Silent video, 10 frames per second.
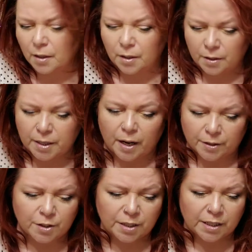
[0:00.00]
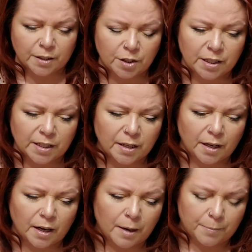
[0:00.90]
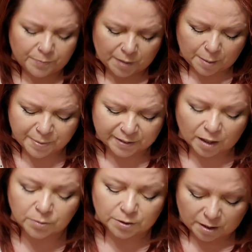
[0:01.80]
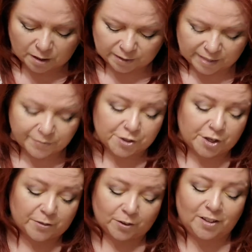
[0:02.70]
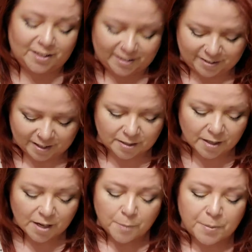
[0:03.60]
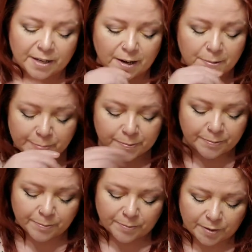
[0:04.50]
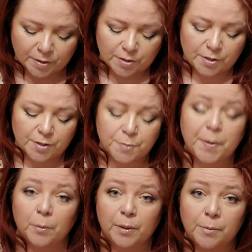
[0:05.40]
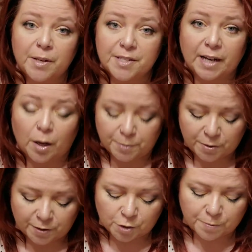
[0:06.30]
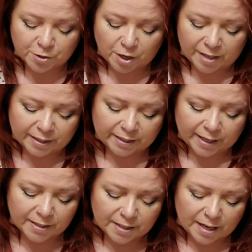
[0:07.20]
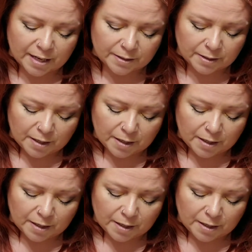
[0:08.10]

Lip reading: yeah, you need a better outlook on life in general, I think. But spirit really wants to help you, that you've been trying to connect, and